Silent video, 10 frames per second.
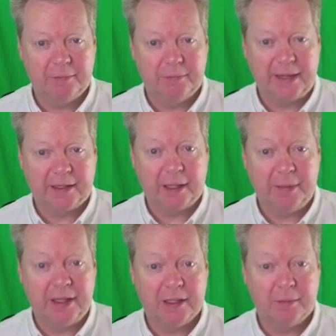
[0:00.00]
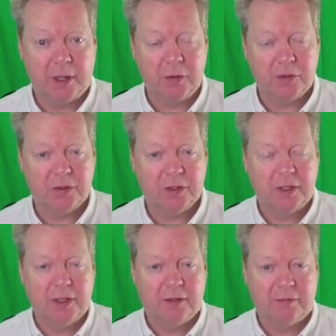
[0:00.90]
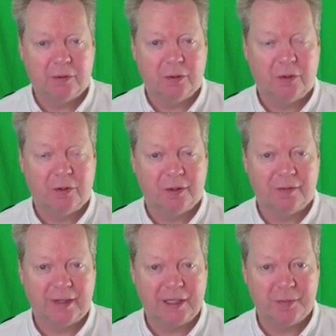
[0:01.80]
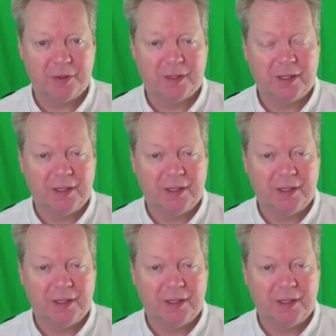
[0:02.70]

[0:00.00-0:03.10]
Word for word: make them into posts for the Facebook